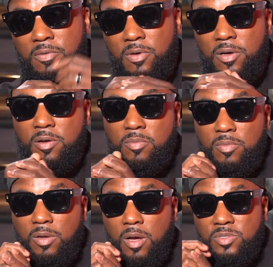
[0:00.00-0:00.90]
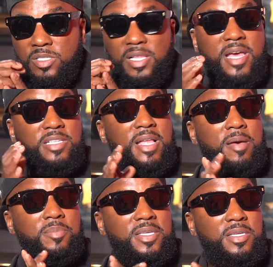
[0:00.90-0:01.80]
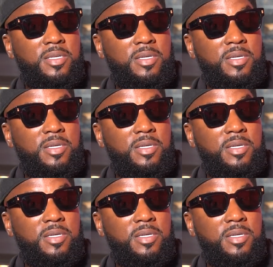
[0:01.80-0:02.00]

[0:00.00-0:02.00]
of um, I'm just glad it's not me.